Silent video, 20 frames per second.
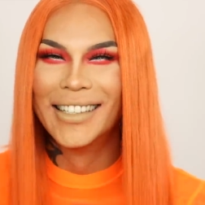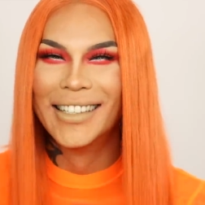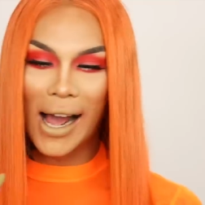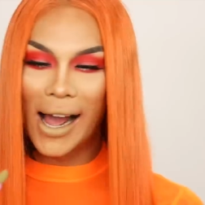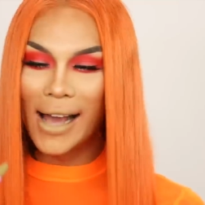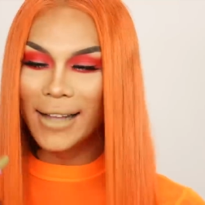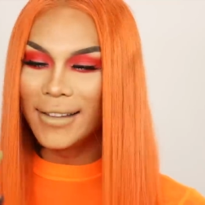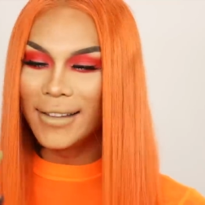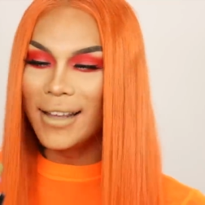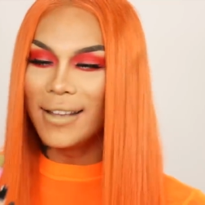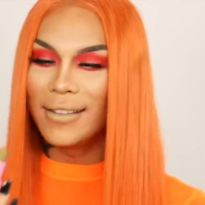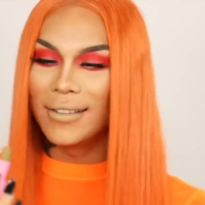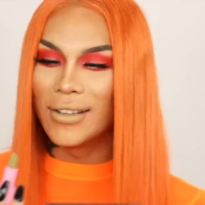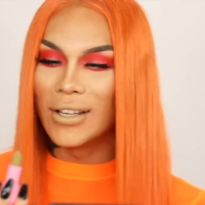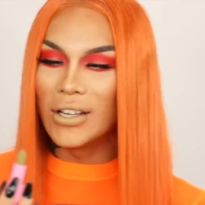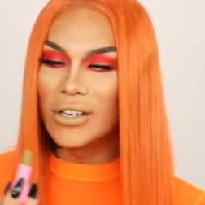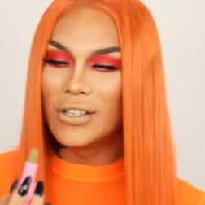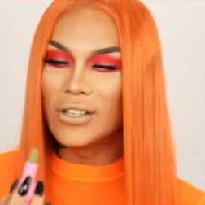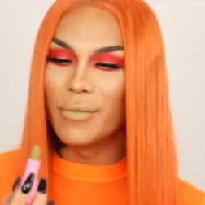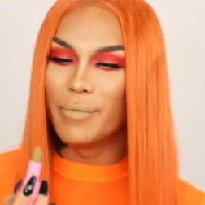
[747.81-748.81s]
I think
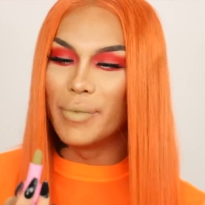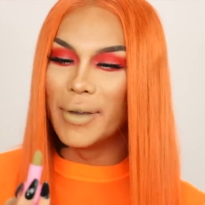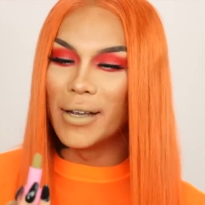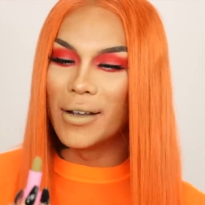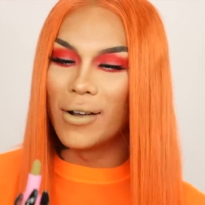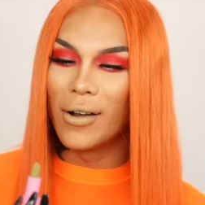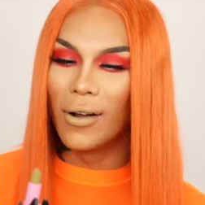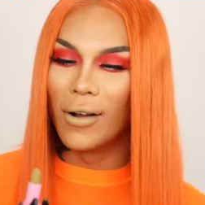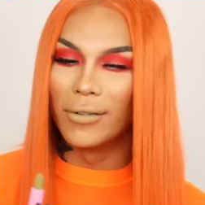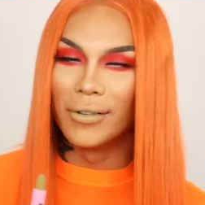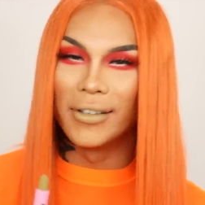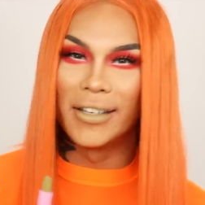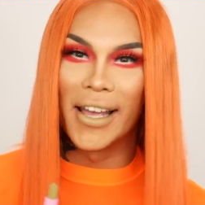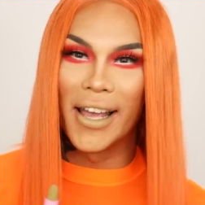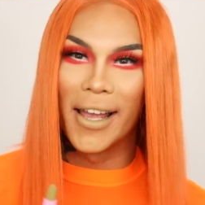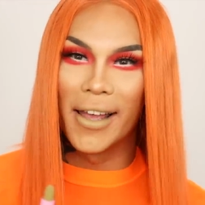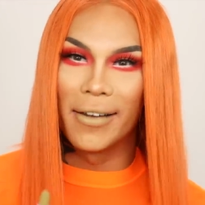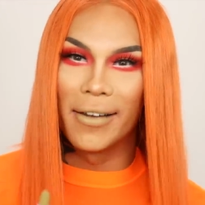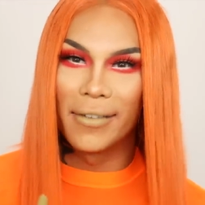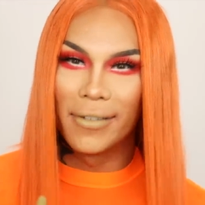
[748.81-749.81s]
this should be called
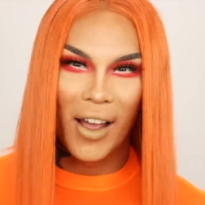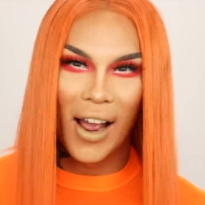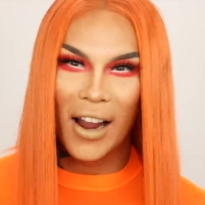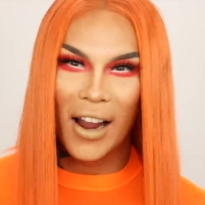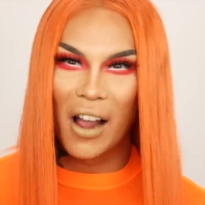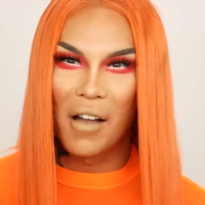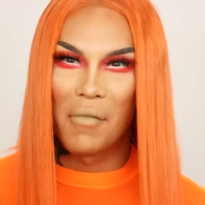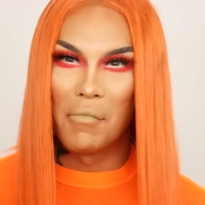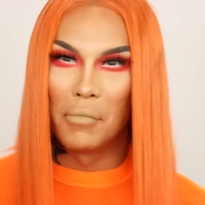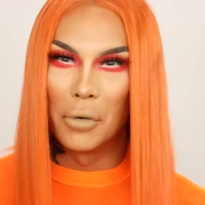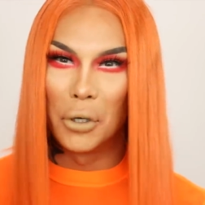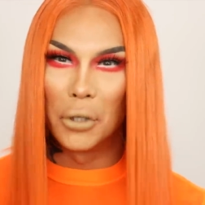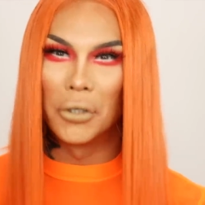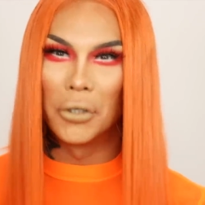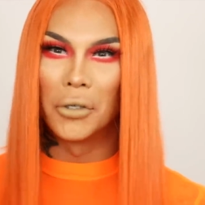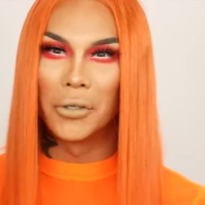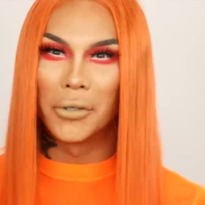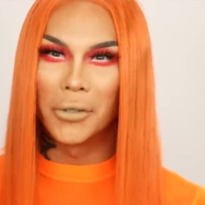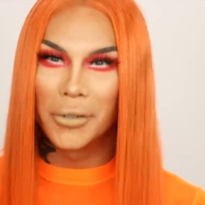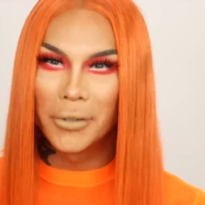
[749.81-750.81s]
Dead. I got murdered.